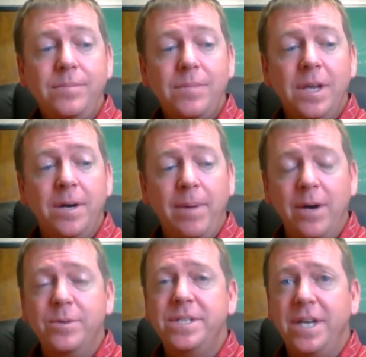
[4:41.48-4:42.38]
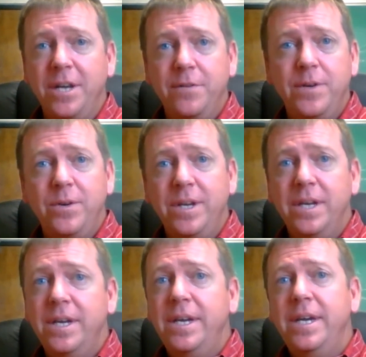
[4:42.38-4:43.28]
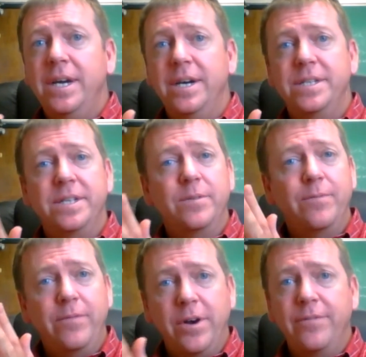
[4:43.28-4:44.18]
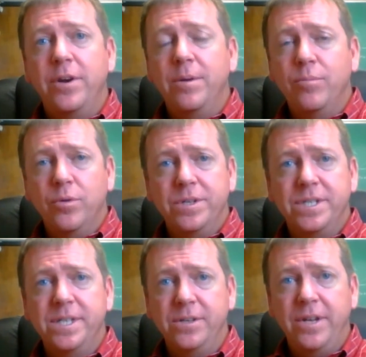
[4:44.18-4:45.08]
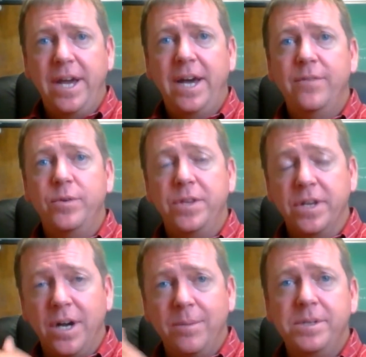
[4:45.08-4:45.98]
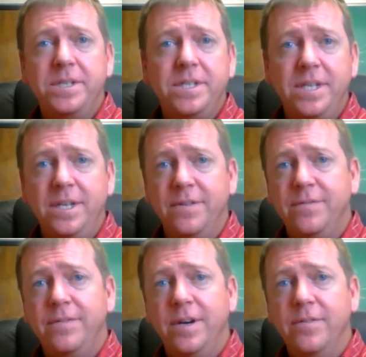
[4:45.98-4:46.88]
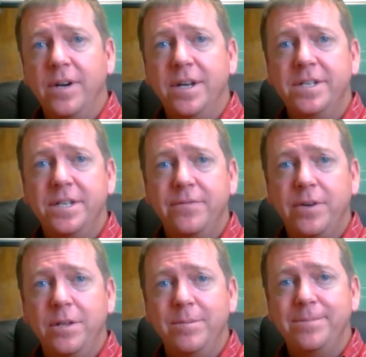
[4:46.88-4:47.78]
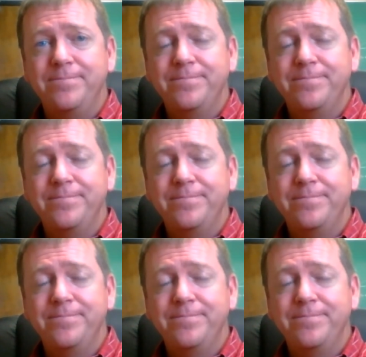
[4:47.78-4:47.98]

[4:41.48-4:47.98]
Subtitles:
I would say interviewing is a very, very important skill to have within the competency of content development.